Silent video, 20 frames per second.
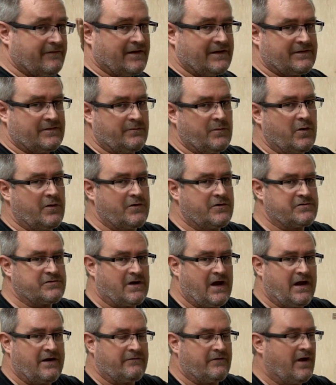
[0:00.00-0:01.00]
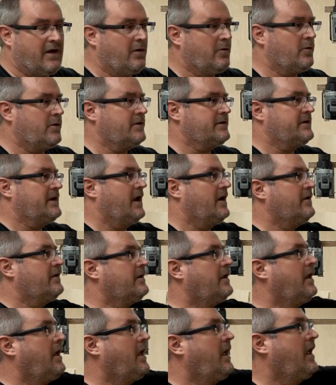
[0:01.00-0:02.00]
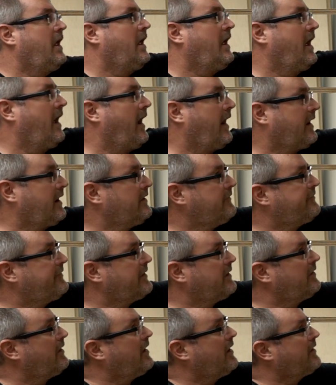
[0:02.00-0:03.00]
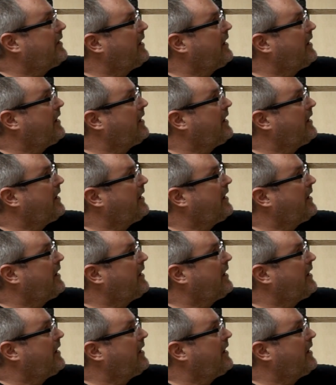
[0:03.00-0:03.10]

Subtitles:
got the motor drive all worked out, I'm going to figure out